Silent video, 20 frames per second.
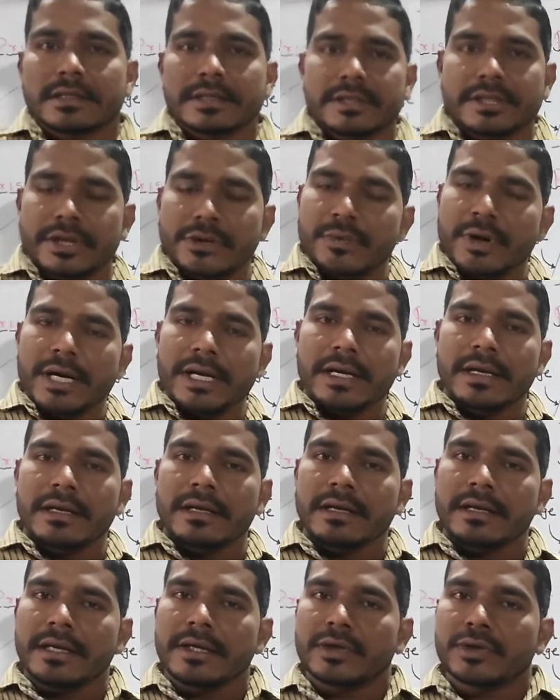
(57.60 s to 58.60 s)

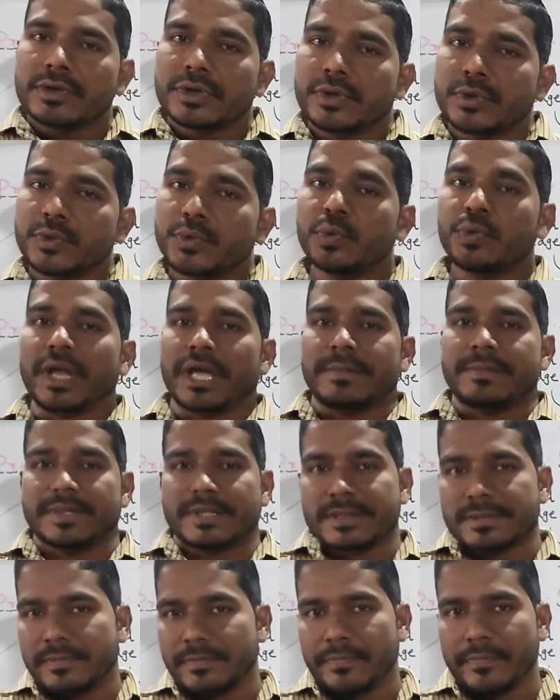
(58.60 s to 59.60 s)
divided into the two
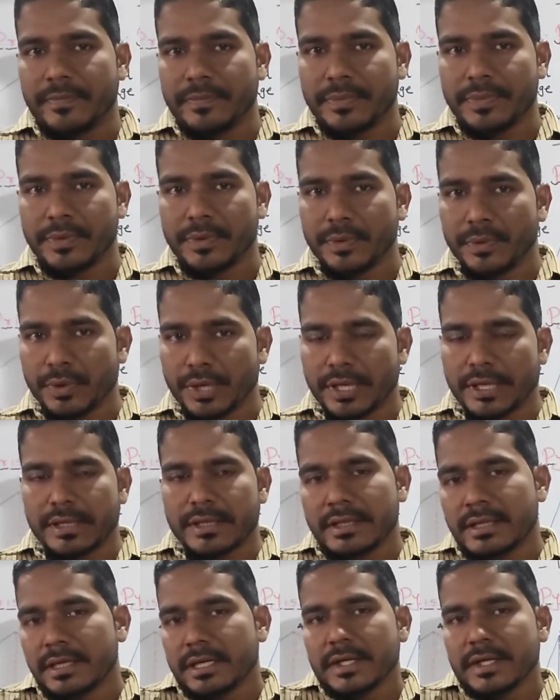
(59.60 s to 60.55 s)
types. Okay,